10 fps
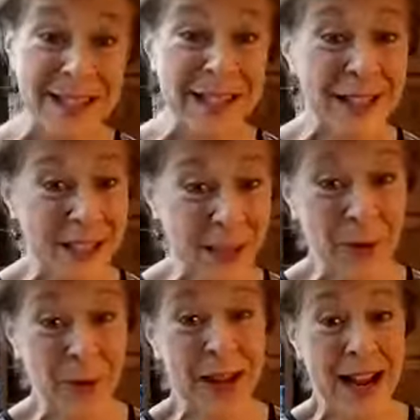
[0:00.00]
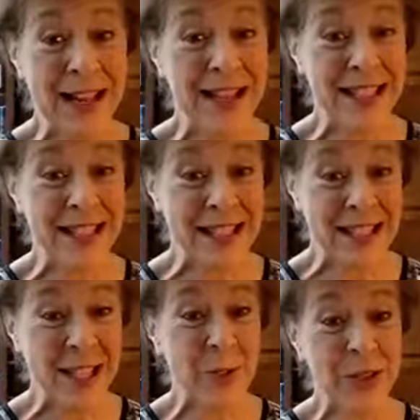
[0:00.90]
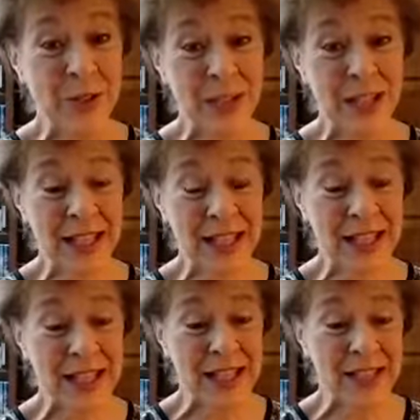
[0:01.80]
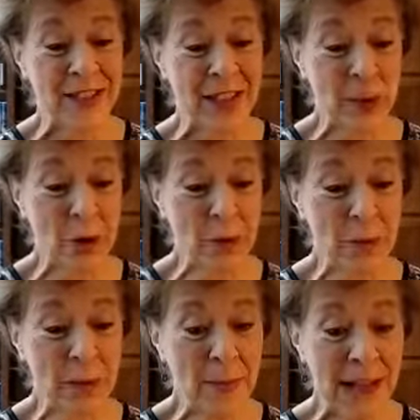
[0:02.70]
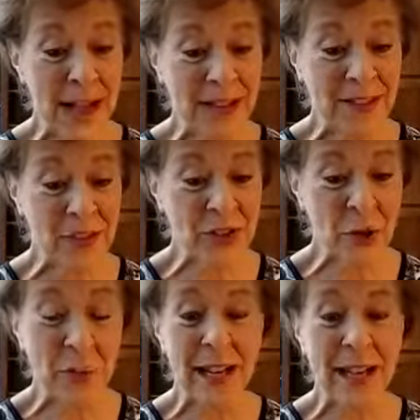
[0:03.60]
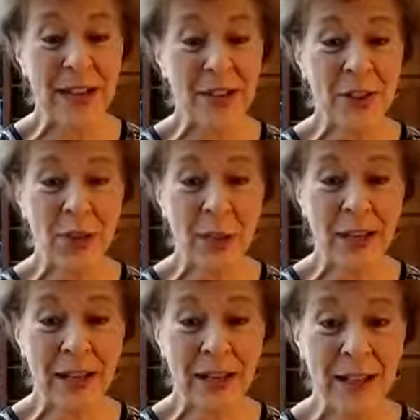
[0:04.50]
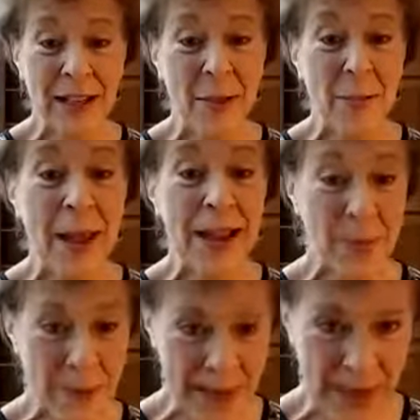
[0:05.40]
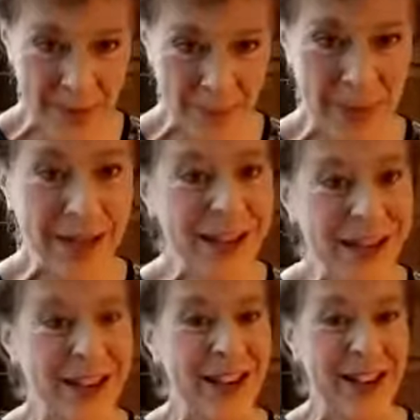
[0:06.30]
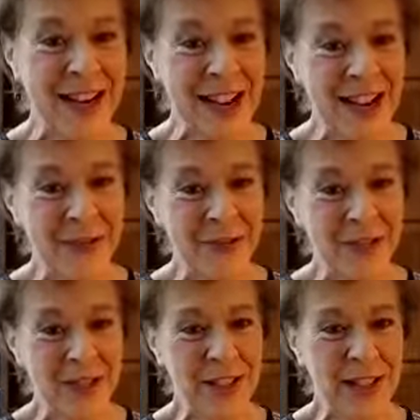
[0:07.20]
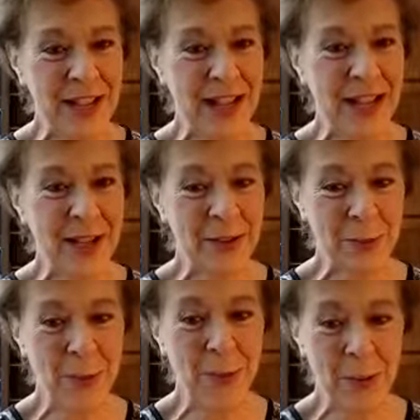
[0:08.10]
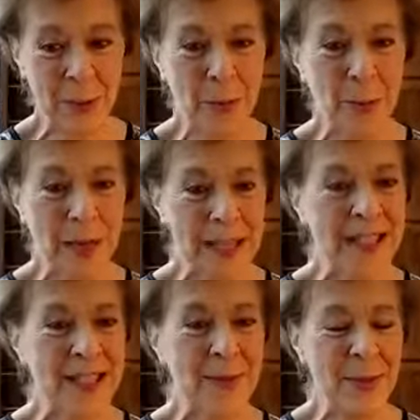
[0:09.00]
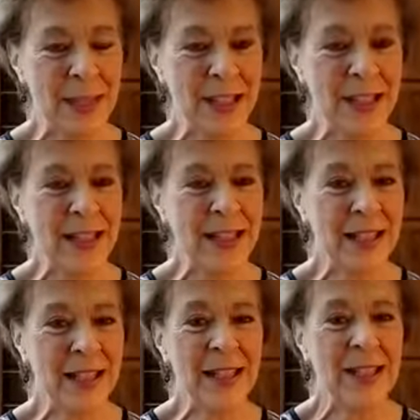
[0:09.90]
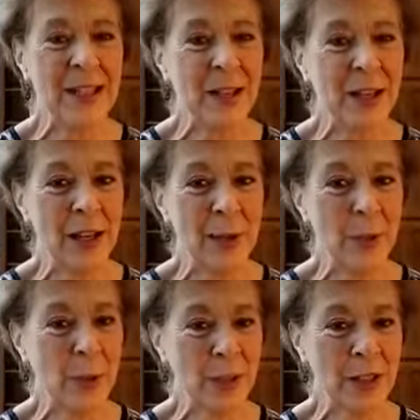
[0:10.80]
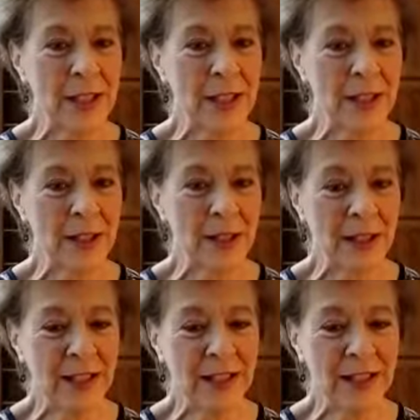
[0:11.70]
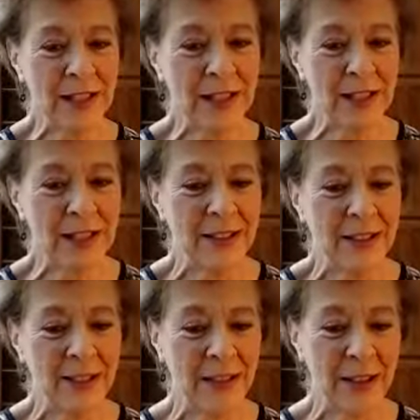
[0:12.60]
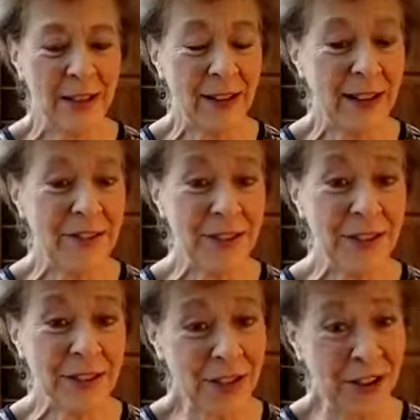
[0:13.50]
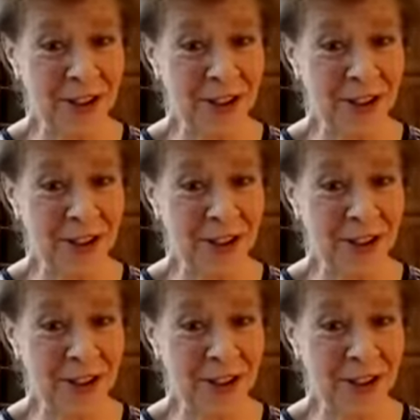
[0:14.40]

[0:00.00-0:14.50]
So I need to deal with those things that are holding me back, and there's nobody else who can make me happy. I have to decide what needs to be done, and we'll work together on it, and life is good.